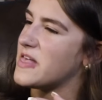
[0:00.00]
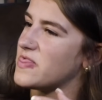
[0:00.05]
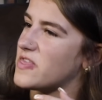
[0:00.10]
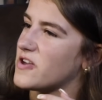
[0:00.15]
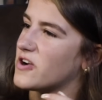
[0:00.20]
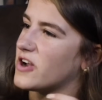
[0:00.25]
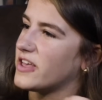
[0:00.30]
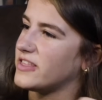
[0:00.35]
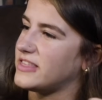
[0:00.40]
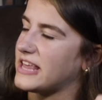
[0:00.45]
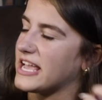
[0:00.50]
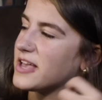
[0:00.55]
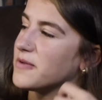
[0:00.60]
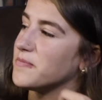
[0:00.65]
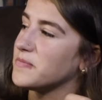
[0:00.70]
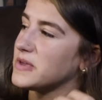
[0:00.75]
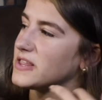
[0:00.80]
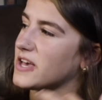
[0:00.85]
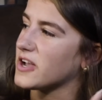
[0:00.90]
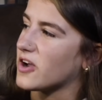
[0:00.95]
and they
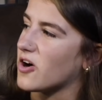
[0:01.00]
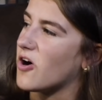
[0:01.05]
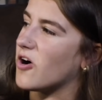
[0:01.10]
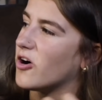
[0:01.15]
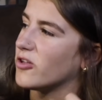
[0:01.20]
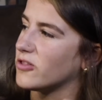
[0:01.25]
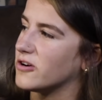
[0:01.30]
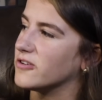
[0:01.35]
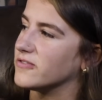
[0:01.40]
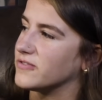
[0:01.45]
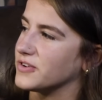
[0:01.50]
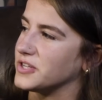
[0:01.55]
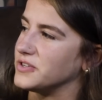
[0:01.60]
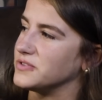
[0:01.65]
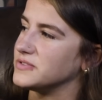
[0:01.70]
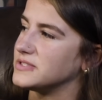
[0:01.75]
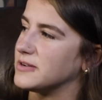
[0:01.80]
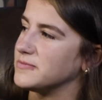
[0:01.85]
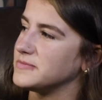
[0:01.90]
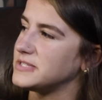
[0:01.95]
can be like all over
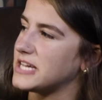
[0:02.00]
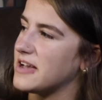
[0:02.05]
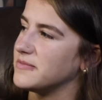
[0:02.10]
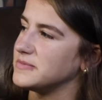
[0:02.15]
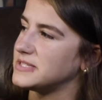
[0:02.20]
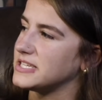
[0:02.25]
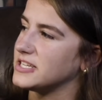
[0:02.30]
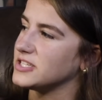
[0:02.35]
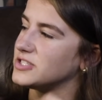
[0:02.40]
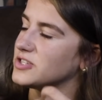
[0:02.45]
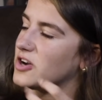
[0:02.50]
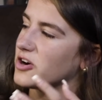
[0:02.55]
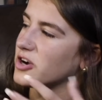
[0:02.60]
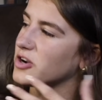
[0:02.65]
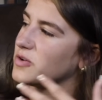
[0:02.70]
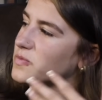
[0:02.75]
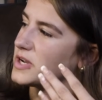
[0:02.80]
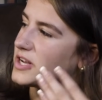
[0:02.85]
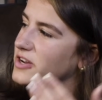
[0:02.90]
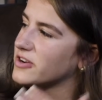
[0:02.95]
you sometimes. And it's
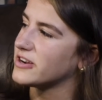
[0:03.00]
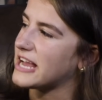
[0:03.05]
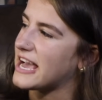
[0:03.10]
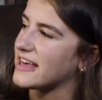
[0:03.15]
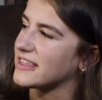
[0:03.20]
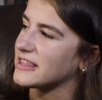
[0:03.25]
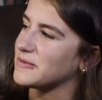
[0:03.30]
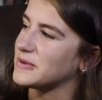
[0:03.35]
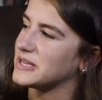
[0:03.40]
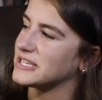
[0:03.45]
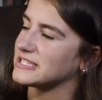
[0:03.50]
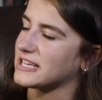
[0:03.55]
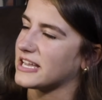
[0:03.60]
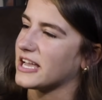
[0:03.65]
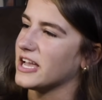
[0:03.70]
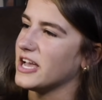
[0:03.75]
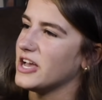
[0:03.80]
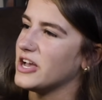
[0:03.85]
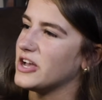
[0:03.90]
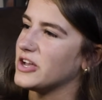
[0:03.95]
hard when you're an athlete because
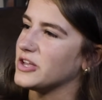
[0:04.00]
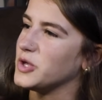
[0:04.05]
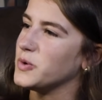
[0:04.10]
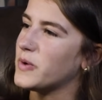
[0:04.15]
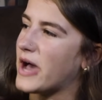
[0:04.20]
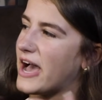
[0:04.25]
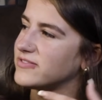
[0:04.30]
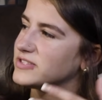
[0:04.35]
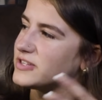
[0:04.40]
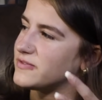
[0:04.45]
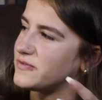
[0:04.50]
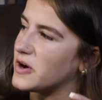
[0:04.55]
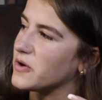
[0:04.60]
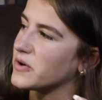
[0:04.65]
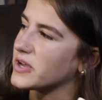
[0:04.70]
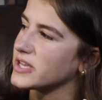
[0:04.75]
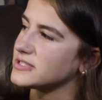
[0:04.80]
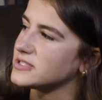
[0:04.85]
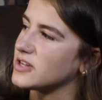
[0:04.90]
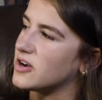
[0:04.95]
like you have to
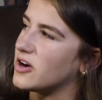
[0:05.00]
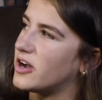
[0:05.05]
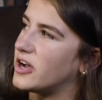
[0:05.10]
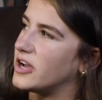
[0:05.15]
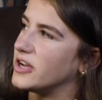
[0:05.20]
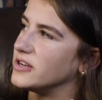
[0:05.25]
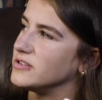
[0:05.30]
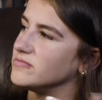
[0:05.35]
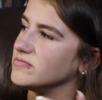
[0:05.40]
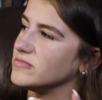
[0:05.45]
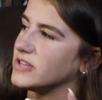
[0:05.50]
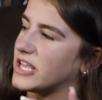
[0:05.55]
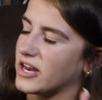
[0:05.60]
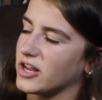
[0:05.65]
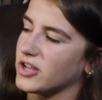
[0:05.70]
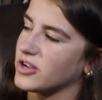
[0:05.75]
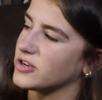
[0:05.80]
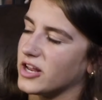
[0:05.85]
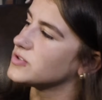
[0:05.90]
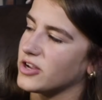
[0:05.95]
focus on
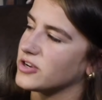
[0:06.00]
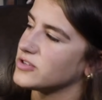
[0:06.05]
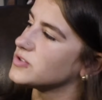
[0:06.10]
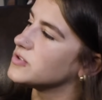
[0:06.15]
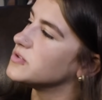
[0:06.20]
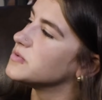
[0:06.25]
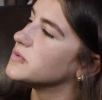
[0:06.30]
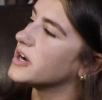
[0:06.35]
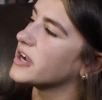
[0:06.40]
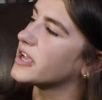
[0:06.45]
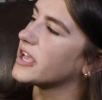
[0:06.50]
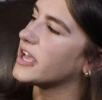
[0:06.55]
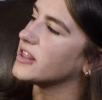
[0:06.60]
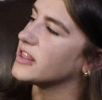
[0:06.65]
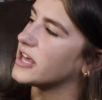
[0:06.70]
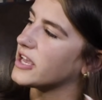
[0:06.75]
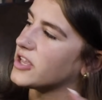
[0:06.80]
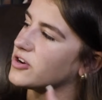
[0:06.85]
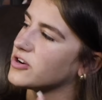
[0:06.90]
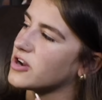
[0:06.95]
getting your schoolwork in.
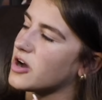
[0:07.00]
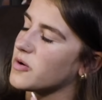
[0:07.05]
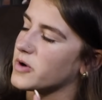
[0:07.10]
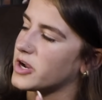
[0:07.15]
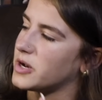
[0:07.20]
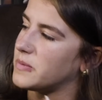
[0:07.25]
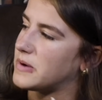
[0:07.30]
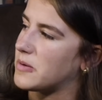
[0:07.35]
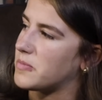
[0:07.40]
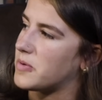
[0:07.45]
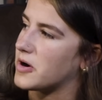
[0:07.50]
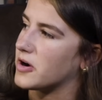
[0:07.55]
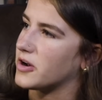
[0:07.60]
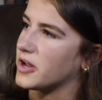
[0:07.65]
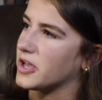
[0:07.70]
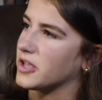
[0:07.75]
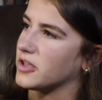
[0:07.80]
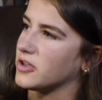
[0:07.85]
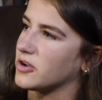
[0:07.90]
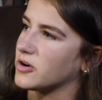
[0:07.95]
Like you're not worried about
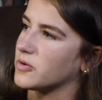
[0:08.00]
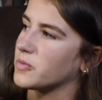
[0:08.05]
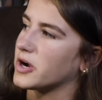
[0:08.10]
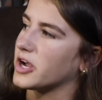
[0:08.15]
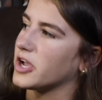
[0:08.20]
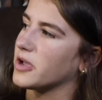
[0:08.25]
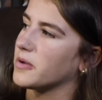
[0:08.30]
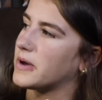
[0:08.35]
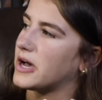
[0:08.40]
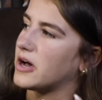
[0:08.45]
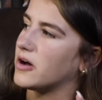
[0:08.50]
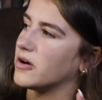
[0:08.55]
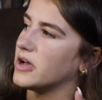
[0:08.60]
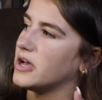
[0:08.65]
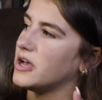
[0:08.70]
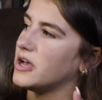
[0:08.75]
partying. You're worrying about